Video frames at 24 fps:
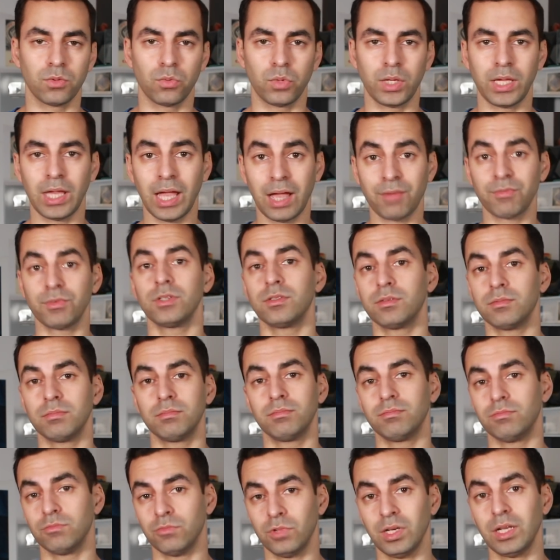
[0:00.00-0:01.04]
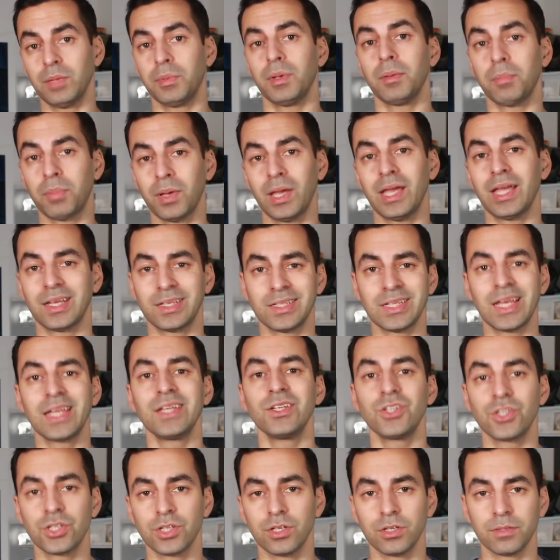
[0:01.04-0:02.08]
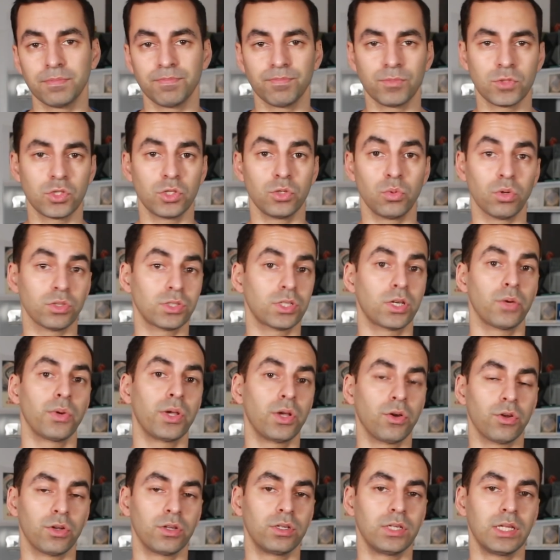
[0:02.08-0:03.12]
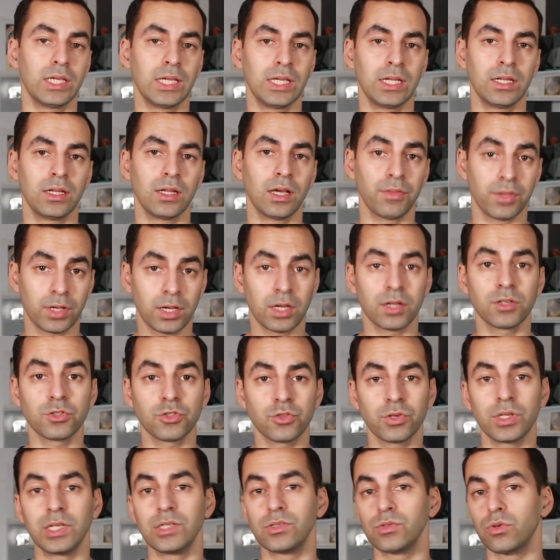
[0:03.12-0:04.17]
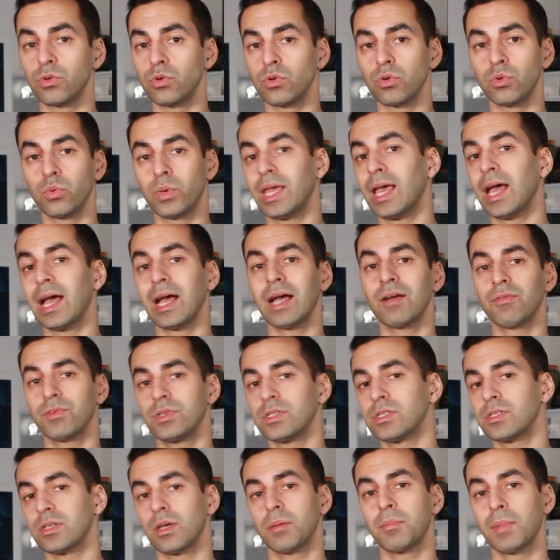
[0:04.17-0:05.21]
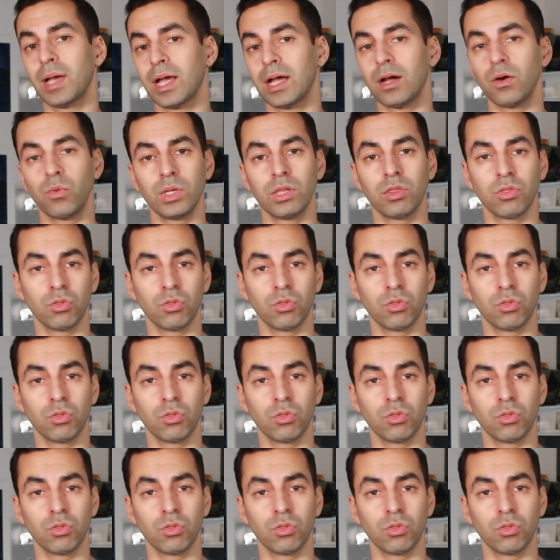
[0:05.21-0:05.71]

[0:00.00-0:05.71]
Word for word: we haven't really been paying attention to what's going on in other countries, or we have and somehow we